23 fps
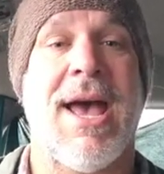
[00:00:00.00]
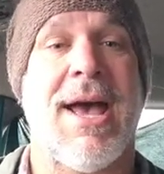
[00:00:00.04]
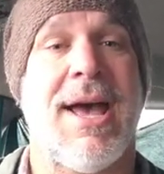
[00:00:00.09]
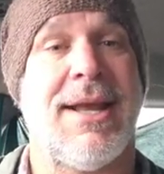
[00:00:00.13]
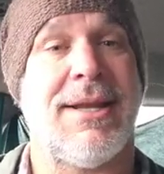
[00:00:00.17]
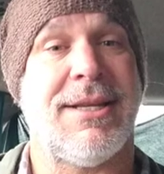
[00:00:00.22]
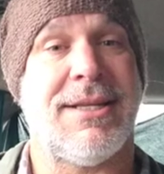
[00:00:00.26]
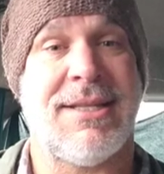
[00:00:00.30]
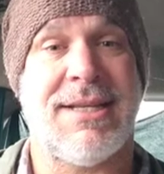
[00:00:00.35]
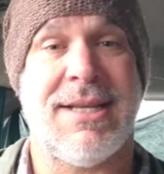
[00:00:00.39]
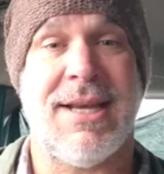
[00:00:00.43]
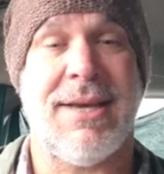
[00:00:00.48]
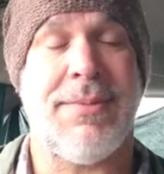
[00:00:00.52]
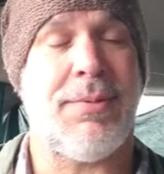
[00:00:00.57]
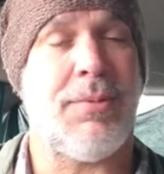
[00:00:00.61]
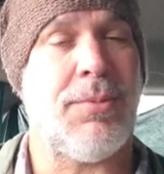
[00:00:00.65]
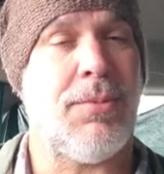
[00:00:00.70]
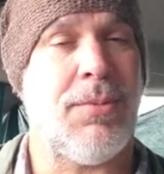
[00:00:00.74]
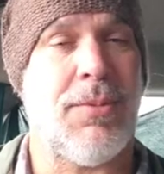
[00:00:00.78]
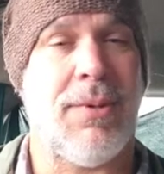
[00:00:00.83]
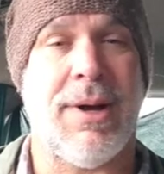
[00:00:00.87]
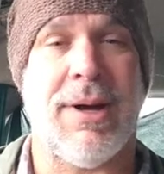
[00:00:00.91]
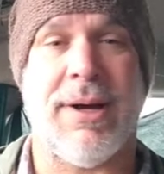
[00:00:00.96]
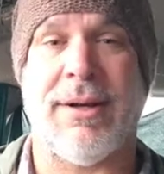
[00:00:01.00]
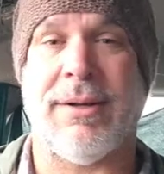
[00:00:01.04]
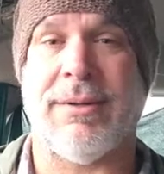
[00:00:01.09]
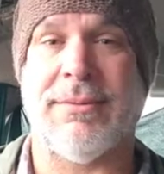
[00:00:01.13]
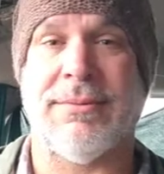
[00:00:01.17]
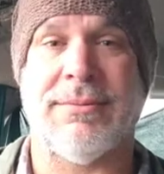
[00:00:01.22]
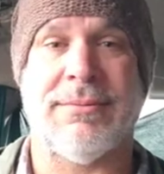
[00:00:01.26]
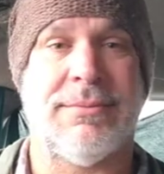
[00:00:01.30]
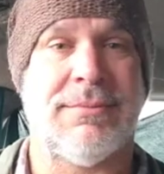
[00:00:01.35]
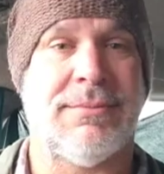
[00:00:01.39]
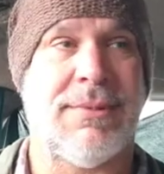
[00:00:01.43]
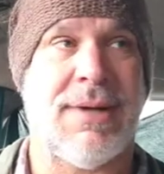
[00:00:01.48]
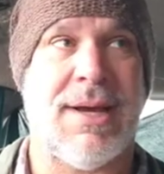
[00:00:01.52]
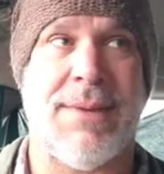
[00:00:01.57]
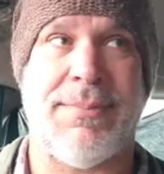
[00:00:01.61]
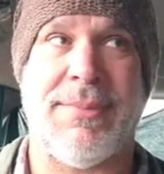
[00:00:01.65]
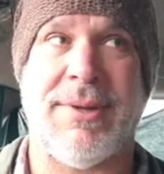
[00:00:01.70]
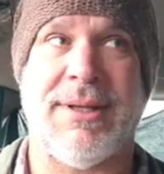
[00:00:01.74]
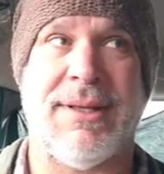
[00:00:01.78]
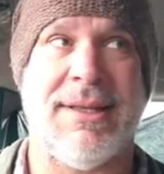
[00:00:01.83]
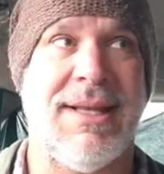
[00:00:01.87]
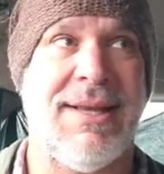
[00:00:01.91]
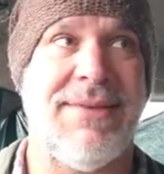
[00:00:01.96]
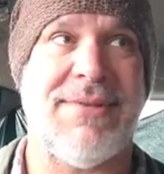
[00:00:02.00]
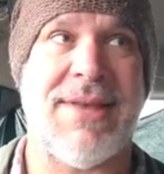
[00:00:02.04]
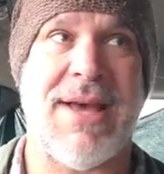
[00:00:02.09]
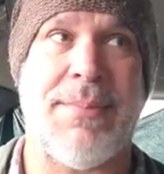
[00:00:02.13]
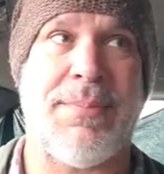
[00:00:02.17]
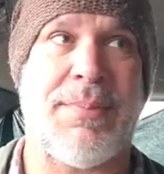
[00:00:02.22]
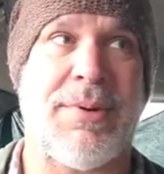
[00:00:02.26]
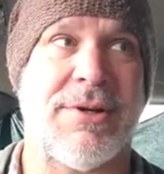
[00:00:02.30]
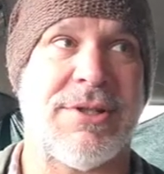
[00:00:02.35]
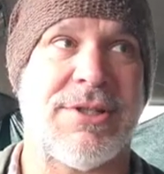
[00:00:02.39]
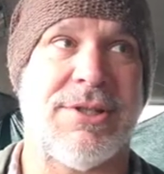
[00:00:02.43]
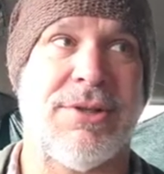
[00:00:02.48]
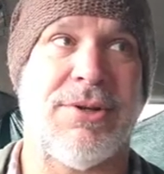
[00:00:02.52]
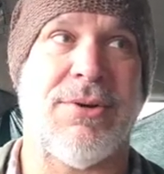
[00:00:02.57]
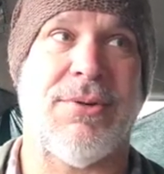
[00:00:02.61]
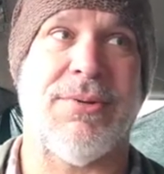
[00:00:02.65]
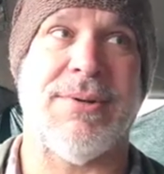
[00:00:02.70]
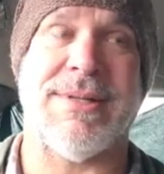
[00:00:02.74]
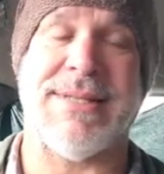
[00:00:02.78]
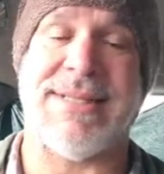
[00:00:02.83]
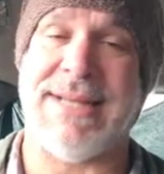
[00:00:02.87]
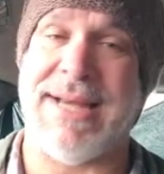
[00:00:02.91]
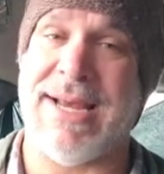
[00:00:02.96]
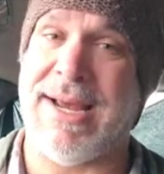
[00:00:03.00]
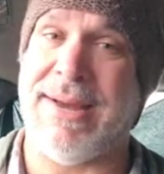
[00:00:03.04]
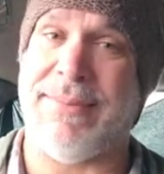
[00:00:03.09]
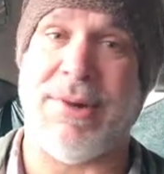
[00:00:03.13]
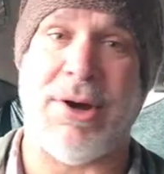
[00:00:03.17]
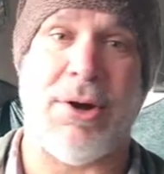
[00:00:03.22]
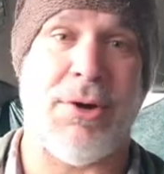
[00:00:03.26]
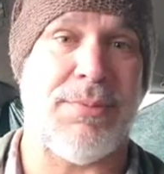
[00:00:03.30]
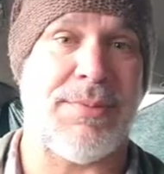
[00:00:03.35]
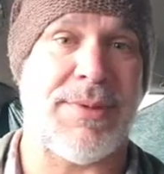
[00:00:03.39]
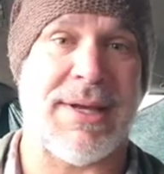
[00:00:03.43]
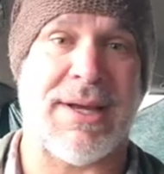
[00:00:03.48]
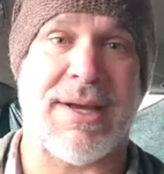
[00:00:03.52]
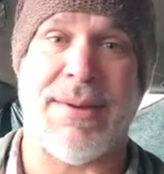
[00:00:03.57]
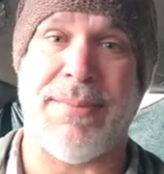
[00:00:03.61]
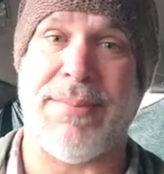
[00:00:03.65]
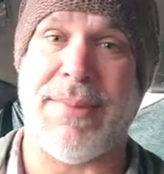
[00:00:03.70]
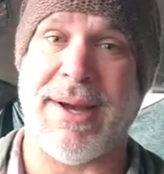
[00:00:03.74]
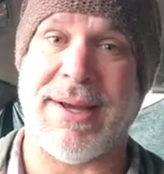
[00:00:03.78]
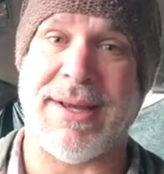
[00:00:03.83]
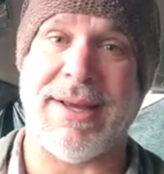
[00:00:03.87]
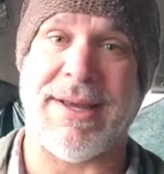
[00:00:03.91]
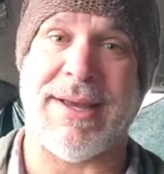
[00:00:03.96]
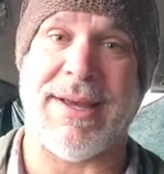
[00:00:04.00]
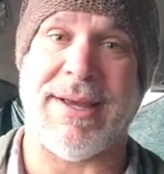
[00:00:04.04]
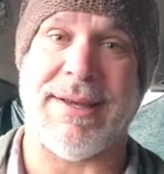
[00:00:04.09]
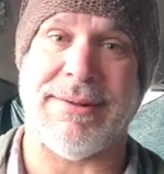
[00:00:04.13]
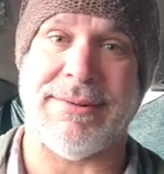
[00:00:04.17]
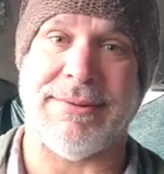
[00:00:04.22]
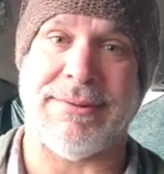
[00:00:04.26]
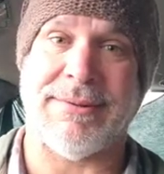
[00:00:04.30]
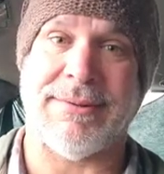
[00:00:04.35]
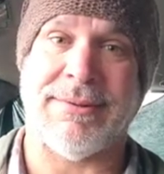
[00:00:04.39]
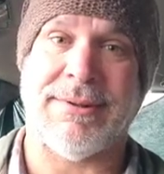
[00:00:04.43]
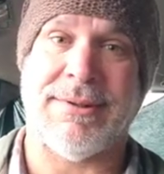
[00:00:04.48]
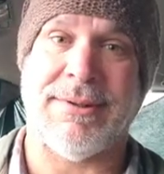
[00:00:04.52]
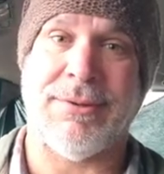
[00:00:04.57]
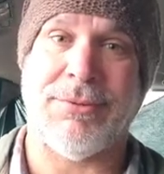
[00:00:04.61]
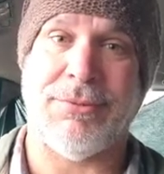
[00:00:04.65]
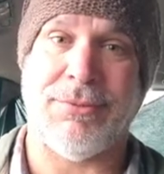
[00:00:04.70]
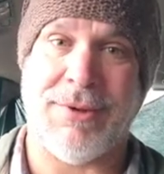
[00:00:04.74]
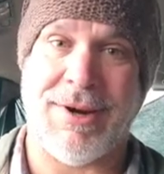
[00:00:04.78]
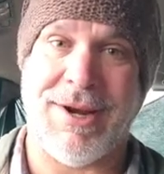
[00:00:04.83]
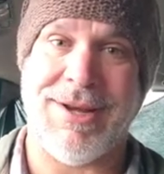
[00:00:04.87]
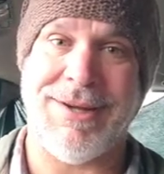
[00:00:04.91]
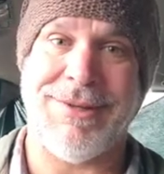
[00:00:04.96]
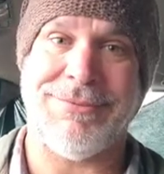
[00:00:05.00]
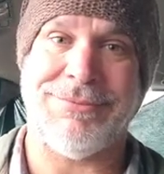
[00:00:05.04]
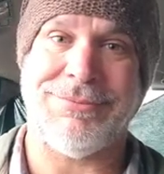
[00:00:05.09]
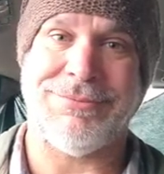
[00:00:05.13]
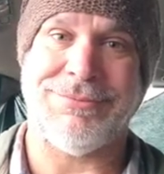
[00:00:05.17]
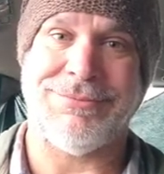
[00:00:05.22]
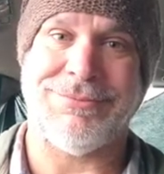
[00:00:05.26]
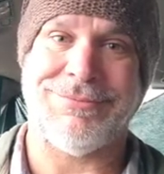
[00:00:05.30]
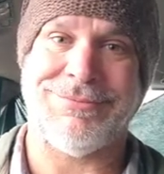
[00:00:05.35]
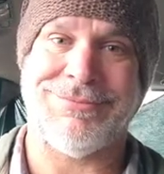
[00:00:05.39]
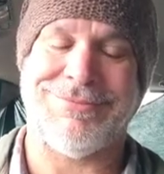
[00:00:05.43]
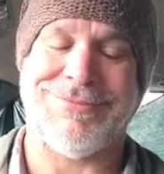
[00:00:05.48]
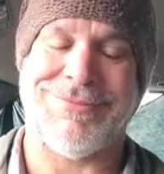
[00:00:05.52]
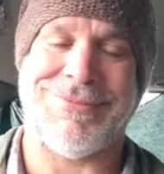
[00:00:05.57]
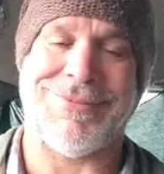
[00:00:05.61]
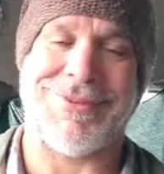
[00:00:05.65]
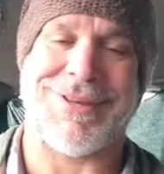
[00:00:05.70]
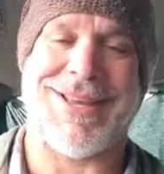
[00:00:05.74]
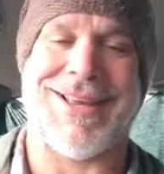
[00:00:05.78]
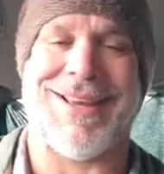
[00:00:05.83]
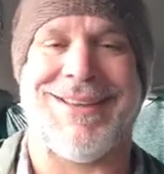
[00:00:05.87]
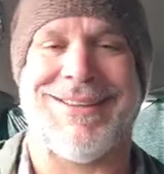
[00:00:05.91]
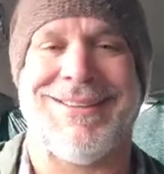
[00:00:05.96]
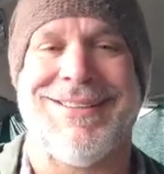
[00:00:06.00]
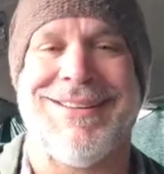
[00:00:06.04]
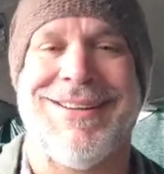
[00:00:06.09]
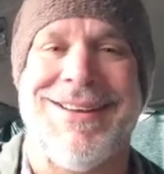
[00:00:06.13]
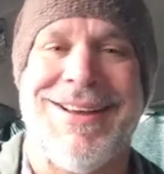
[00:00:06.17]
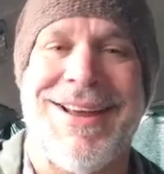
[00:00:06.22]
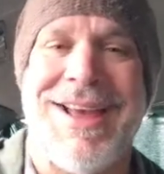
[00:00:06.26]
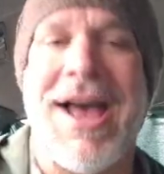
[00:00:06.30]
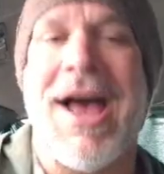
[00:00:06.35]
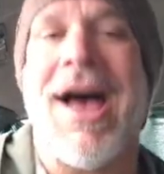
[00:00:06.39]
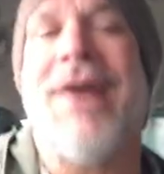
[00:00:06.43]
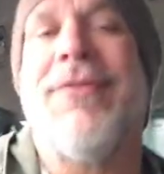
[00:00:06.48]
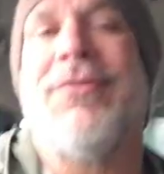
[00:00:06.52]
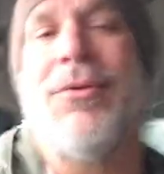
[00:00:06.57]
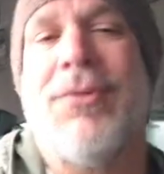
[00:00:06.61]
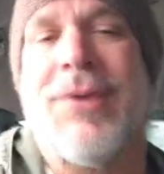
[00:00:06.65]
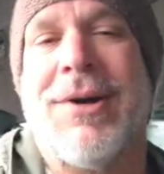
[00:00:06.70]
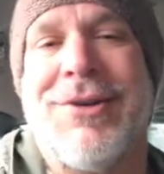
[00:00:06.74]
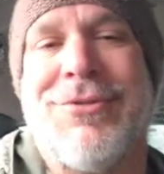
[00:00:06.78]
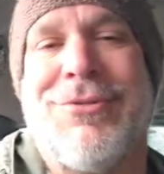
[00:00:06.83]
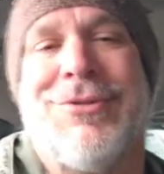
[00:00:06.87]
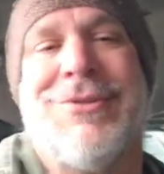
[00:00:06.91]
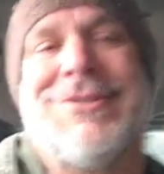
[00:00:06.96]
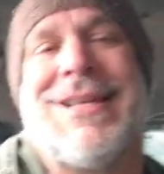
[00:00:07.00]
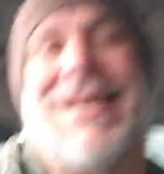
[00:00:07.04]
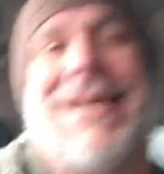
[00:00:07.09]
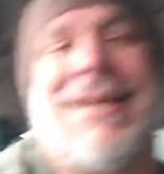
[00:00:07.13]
And tip well. I mean, leave that person going, damn, I hope they come back again. Right? Okay. Have a wonderful